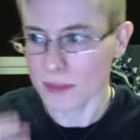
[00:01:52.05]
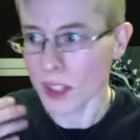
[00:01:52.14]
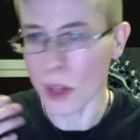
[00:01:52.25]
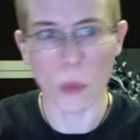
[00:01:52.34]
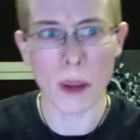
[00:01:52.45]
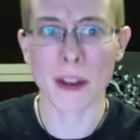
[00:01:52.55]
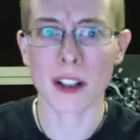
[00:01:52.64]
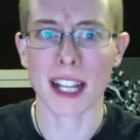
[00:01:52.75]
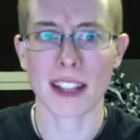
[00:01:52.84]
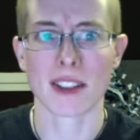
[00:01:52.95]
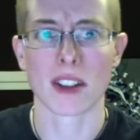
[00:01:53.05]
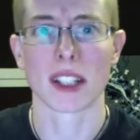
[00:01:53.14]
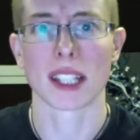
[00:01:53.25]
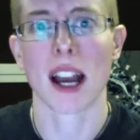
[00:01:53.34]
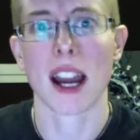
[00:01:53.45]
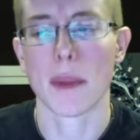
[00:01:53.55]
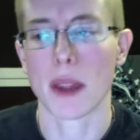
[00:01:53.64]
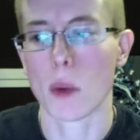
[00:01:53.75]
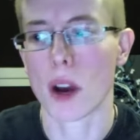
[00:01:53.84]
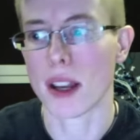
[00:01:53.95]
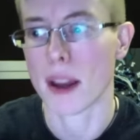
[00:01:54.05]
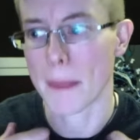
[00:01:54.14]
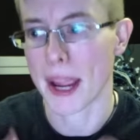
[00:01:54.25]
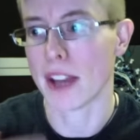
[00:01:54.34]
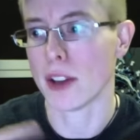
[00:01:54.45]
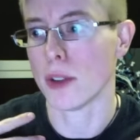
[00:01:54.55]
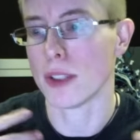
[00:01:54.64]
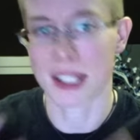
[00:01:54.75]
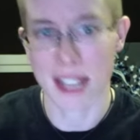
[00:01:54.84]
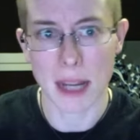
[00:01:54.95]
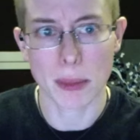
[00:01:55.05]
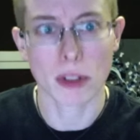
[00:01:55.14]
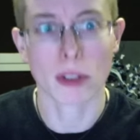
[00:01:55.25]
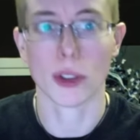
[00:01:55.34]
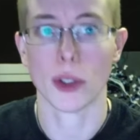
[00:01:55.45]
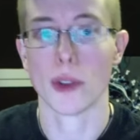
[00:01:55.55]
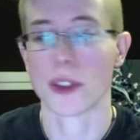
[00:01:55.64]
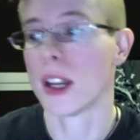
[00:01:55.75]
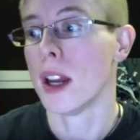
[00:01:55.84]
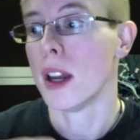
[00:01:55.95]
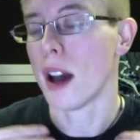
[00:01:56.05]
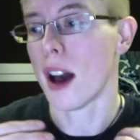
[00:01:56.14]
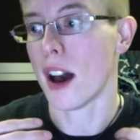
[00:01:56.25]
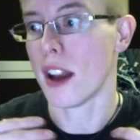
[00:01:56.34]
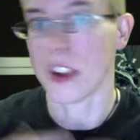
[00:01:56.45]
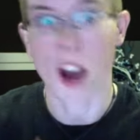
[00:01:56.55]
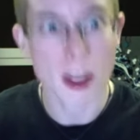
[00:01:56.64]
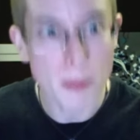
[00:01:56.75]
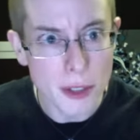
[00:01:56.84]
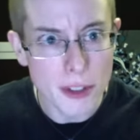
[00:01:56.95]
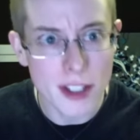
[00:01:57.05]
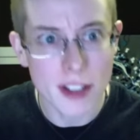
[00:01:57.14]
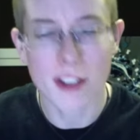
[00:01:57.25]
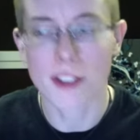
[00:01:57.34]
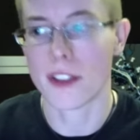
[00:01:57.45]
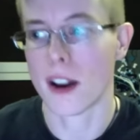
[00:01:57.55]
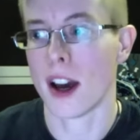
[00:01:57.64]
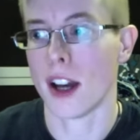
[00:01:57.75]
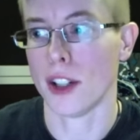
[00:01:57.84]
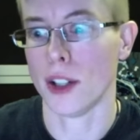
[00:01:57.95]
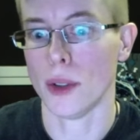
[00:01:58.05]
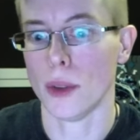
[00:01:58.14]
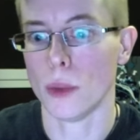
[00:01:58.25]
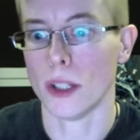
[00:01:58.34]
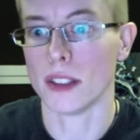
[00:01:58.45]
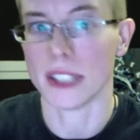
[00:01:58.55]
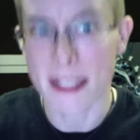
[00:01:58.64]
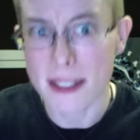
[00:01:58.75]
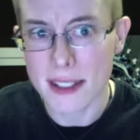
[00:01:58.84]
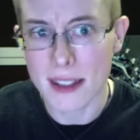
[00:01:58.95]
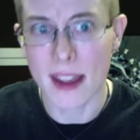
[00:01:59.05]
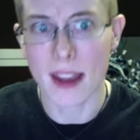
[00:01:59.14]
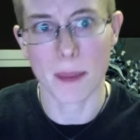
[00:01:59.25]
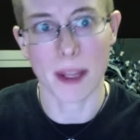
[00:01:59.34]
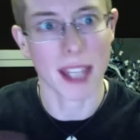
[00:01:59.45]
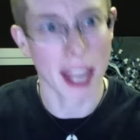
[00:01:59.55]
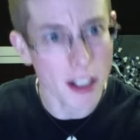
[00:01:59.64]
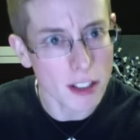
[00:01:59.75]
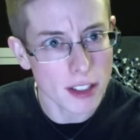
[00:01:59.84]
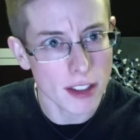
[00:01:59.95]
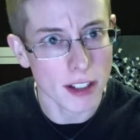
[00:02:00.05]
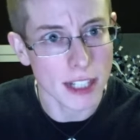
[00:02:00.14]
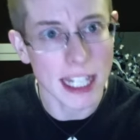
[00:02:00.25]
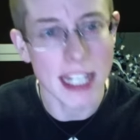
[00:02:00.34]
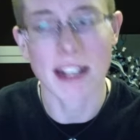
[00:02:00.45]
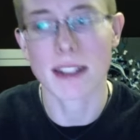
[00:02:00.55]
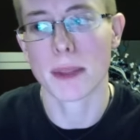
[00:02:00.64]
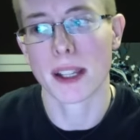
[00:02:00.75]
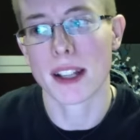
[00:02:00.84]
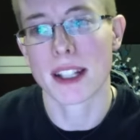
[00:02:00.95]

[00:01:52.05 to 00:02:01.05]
women are like this all the time. They want a man who's stable, who's uh, non abusive, uh, who will listen to them and cater to their needs because